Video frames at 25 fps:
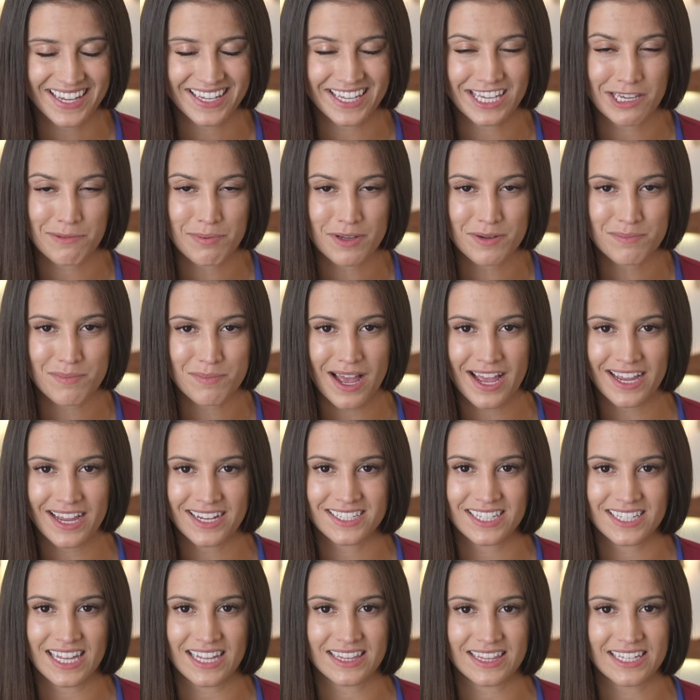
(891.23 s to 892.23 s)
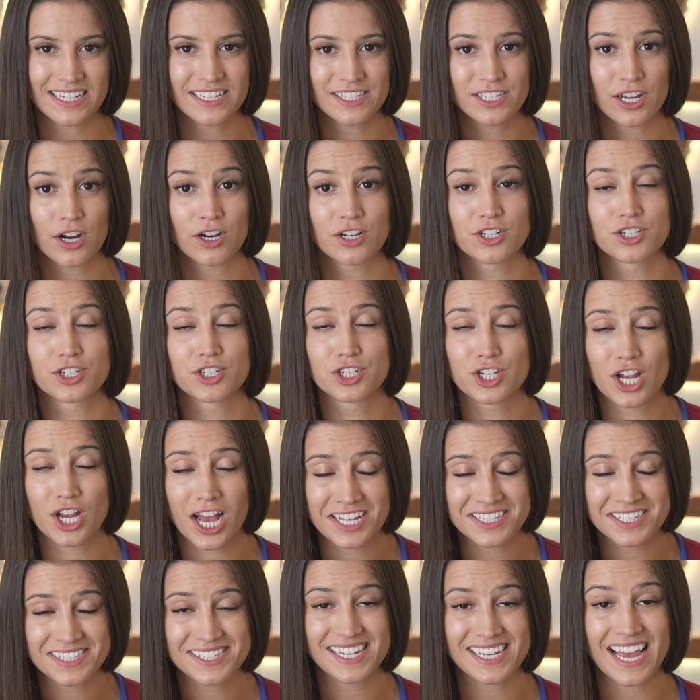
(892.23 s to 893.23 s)
Keep in mind that these are
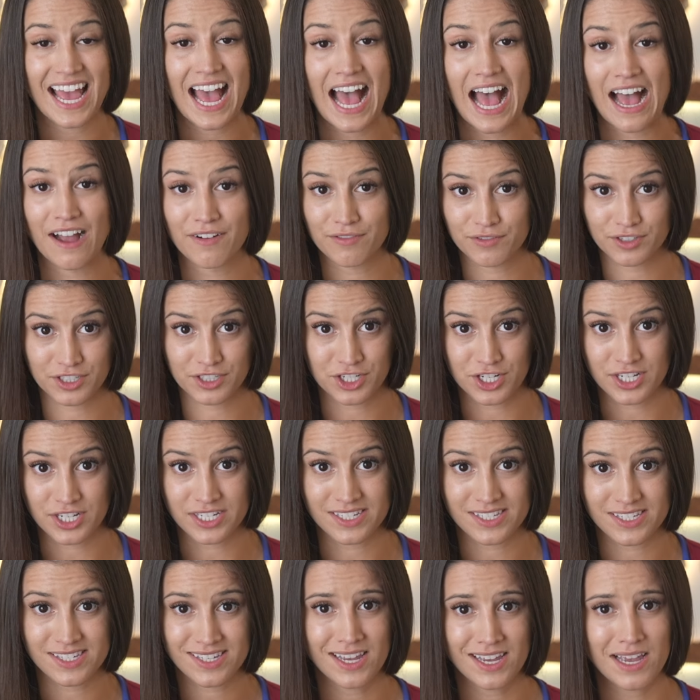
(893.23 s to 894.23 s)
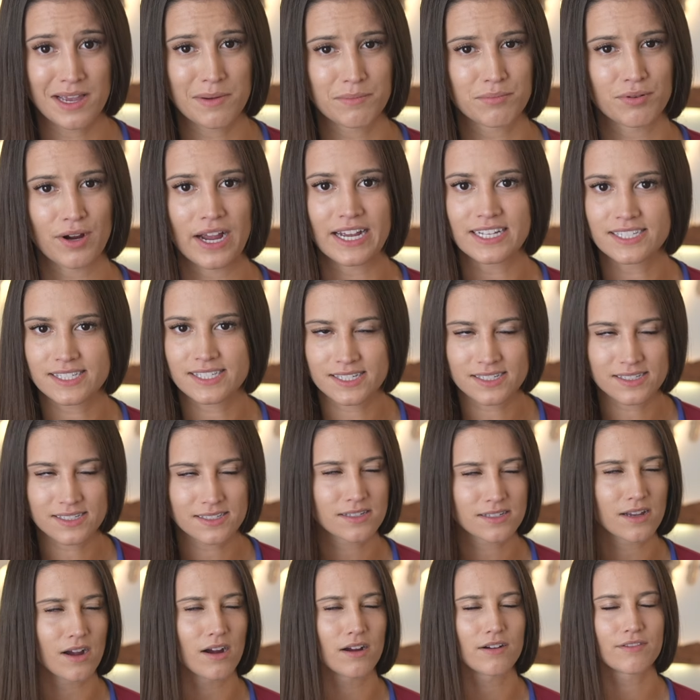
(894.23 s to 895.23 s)
just averages.
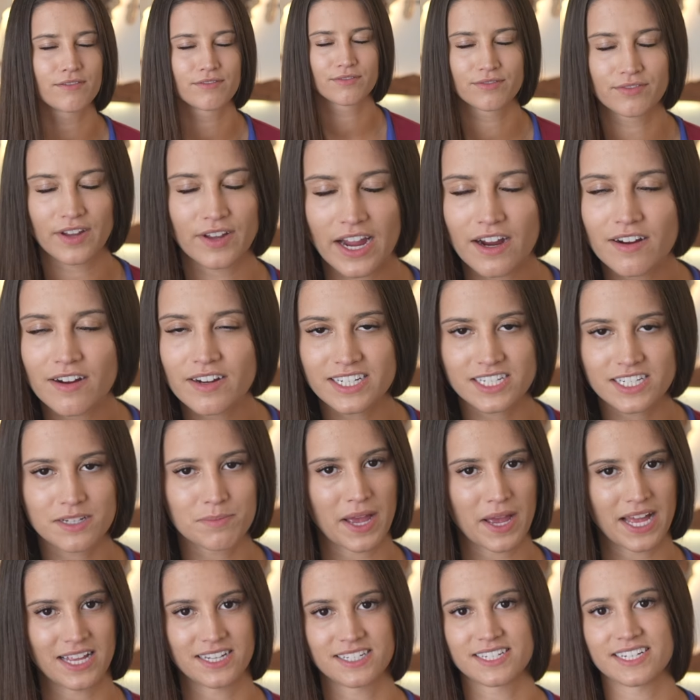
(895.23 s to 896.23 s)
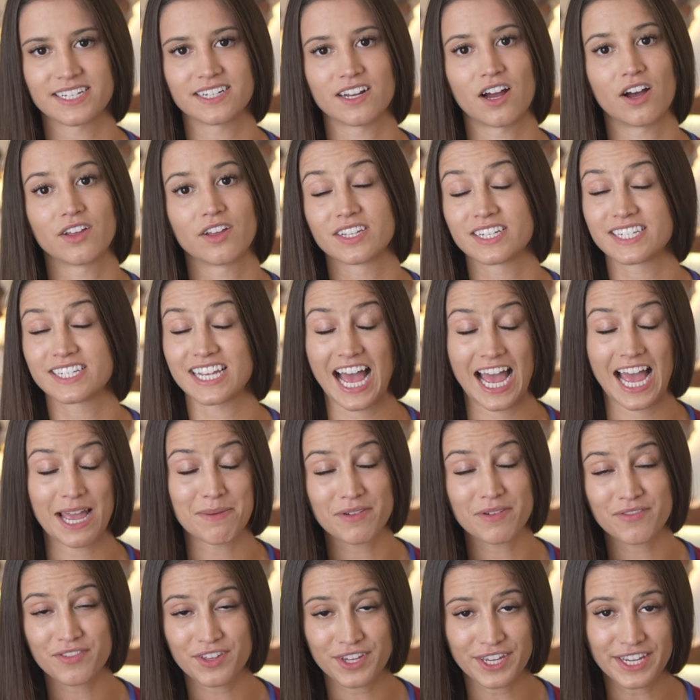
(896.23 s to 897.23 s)
Prices are very dependent on the time
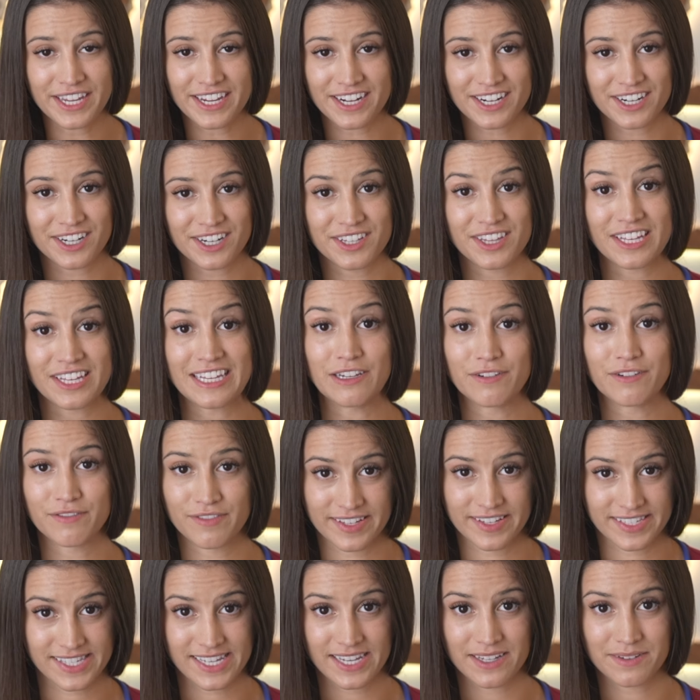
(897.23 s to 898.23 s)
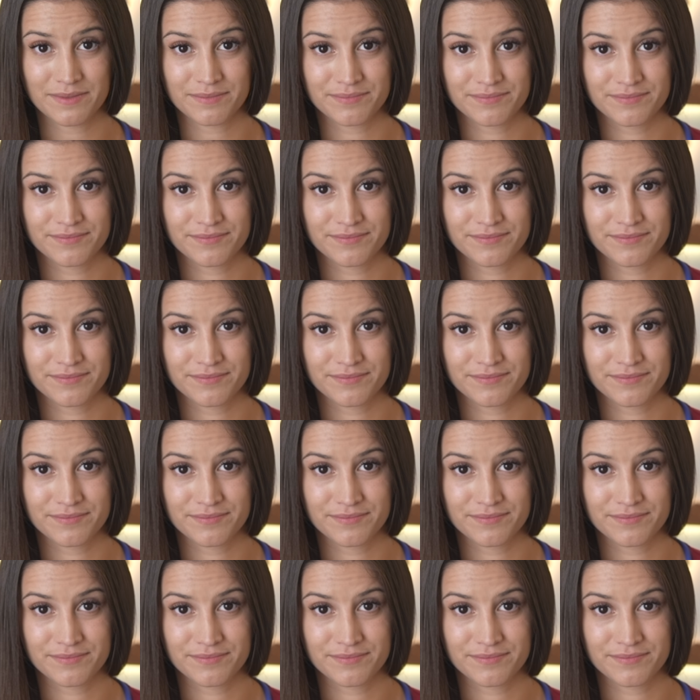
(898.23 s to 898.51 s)
of the year that you visit.